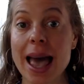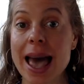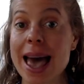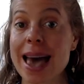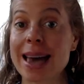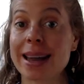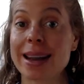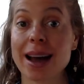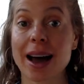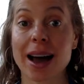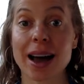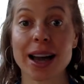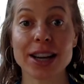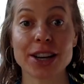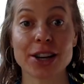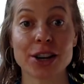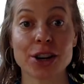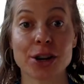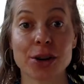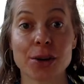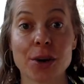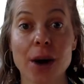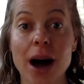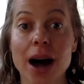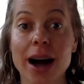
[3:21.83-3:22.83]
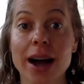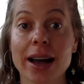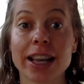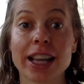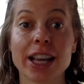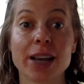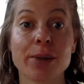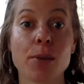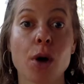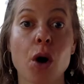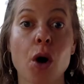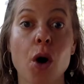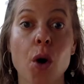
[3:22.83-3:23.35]
And I know I
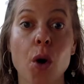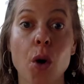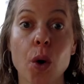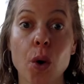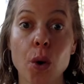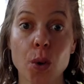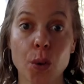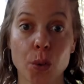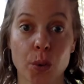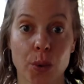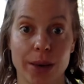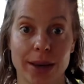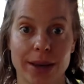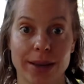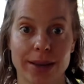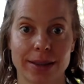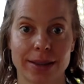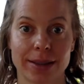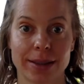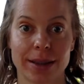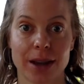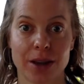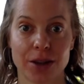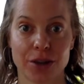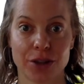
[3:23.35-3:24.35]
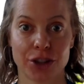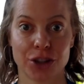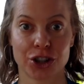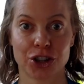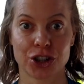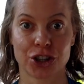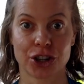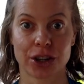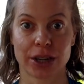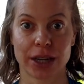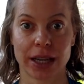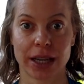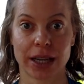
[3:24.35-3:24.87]
am always on the
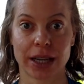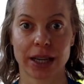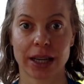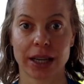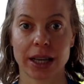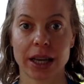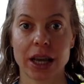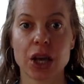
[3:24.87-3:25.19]
journey